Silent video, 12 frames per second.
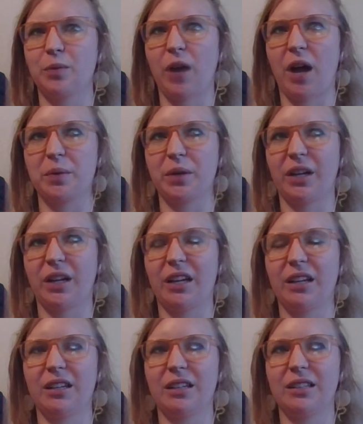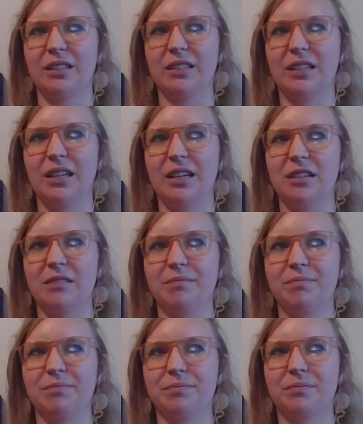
property and um,